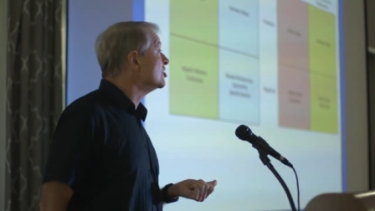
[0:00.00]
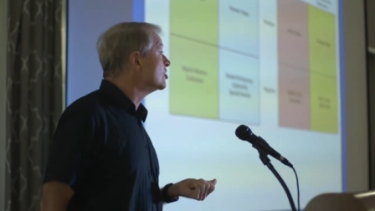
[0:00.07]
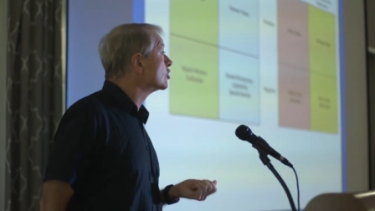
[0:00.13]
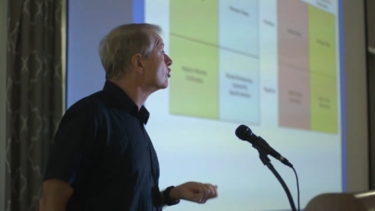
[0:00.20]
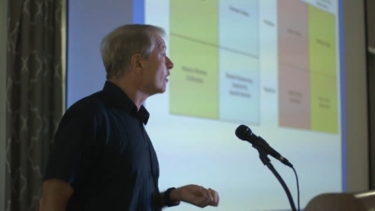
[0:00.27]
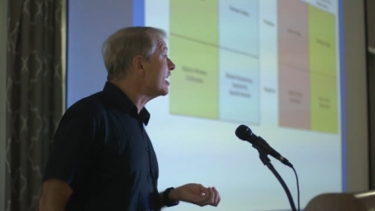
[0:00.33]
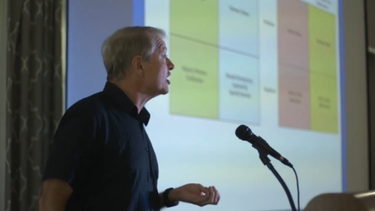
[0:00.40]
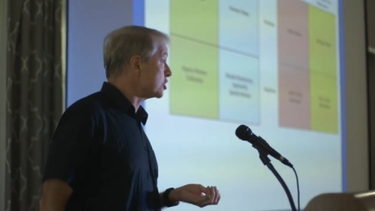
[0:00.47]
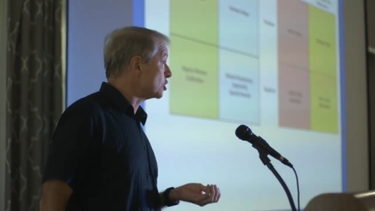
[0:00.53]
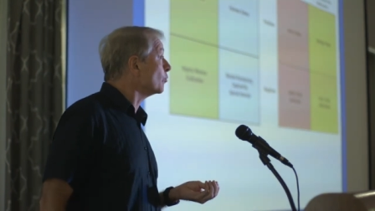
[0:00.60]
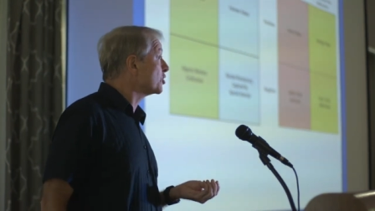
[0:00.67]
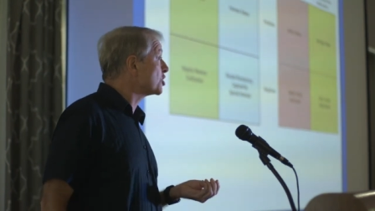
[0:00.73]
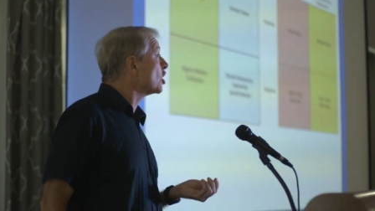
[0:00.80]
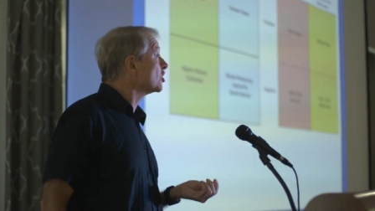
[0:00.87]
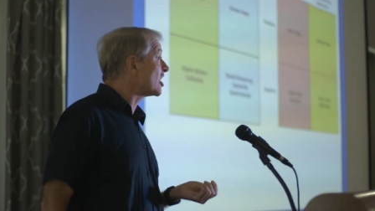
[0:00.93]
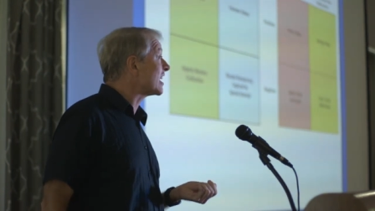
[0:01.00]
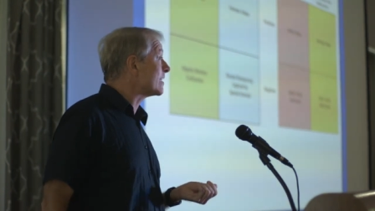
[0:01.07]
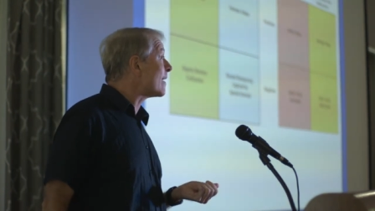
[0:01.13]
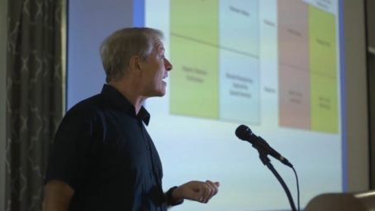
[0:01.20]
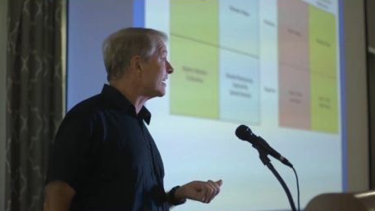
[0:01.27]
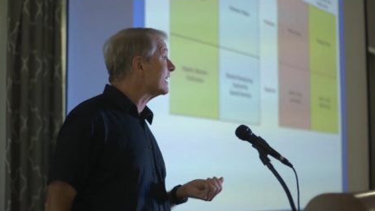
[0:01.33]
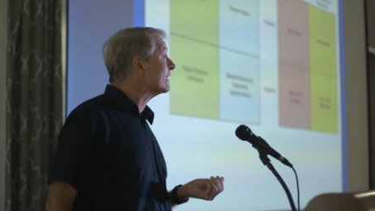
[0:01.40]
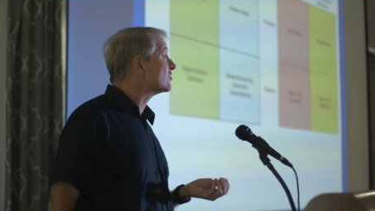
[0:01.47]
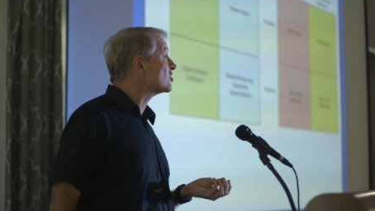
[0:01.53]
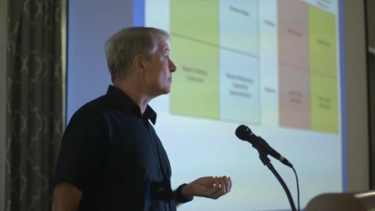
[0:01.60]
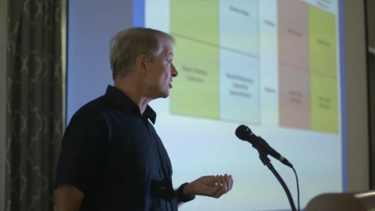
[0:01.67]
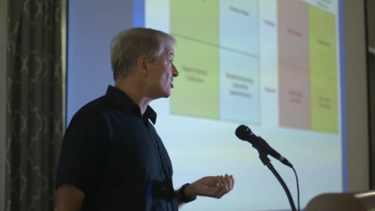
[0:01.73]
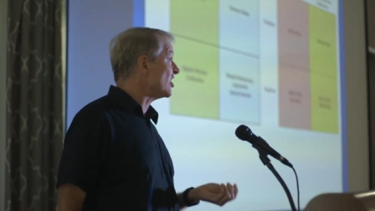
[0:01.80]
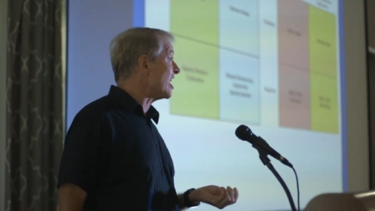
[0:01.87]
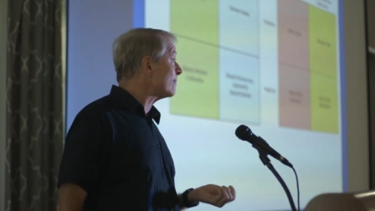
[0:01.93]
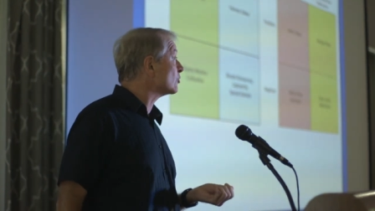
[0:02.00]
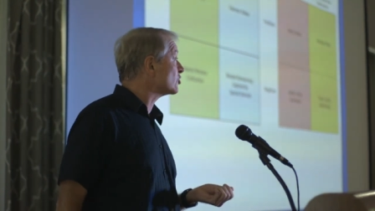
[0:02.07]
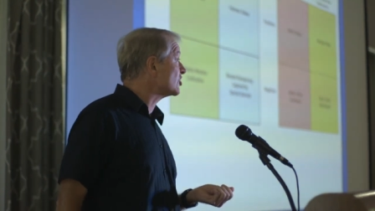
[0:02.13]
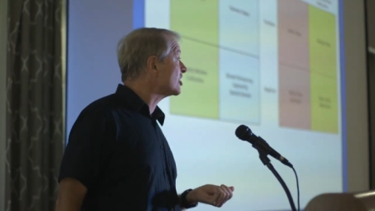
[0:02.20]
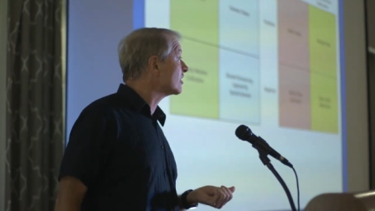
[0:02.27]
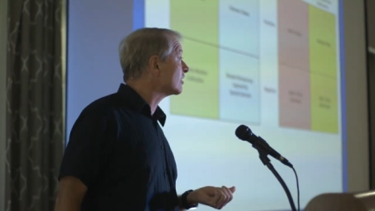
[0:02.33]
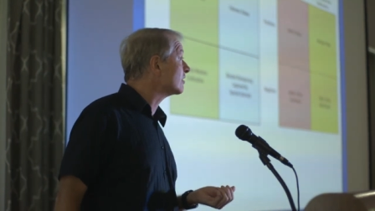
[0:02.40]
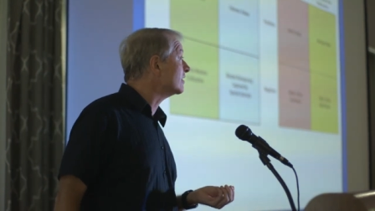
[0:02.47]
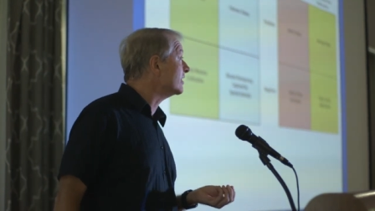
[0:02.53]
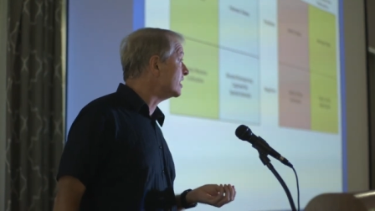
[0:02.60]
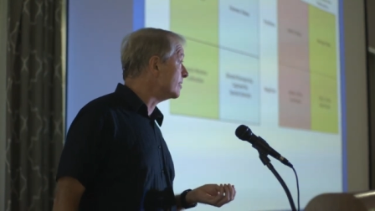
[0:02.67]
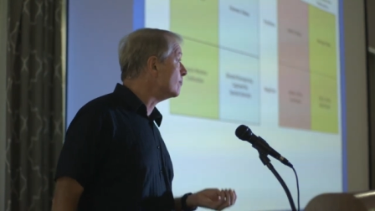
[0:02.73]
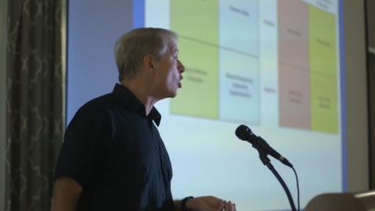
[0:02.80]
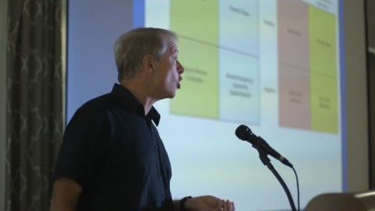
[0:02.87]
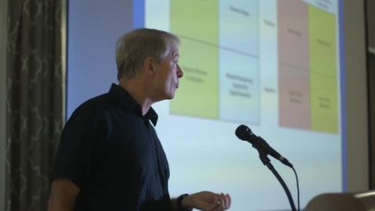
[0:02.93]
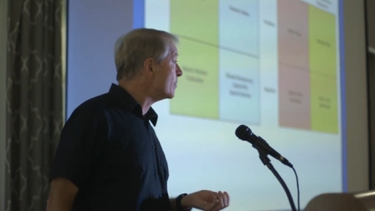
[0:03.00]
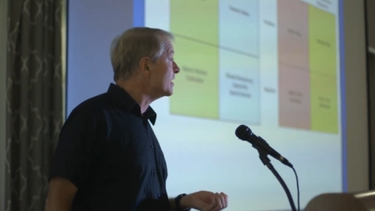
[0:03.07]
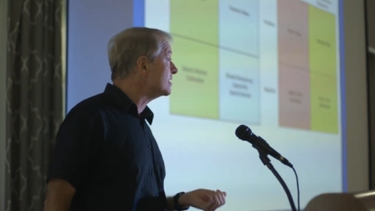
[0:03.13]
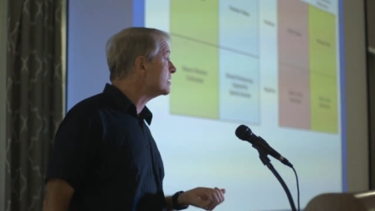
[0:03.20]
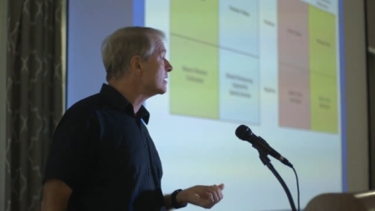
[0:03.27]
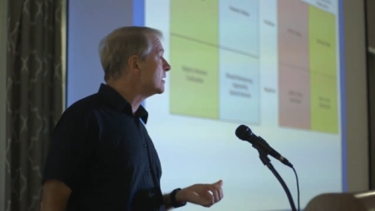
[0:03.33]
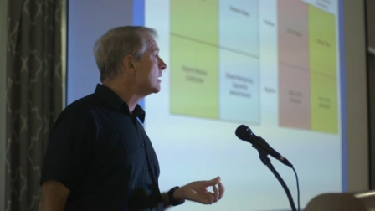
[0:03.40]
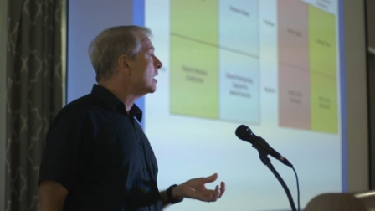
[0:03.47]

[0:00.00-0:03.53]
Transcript: integration, which I'll talk about and give some examples here in a moment.